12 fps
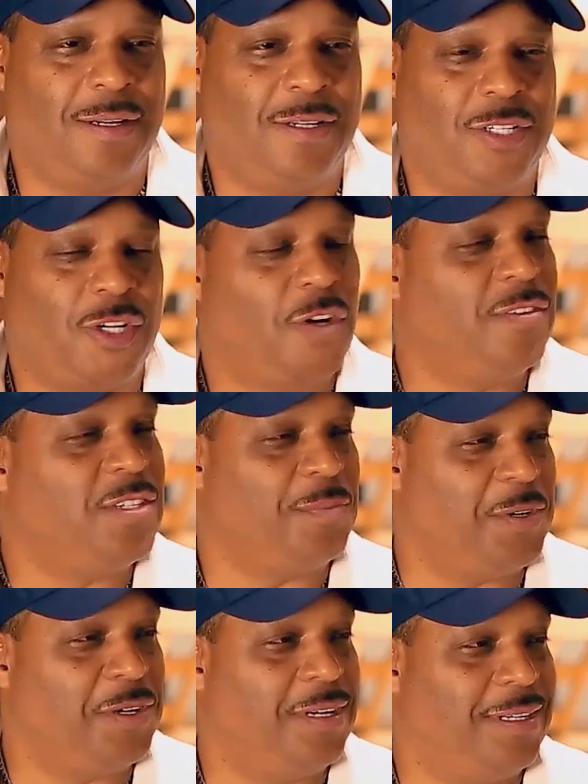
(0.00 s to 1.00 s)
serve
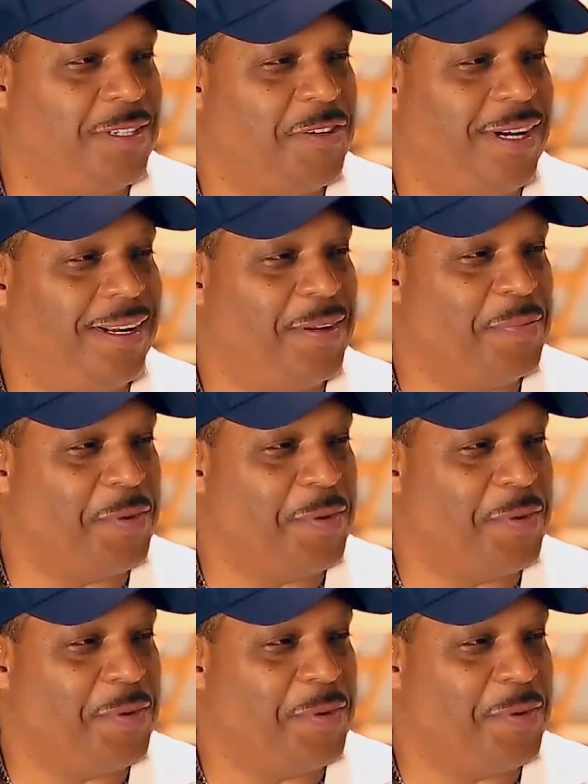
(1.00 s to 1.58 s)
some good in the trading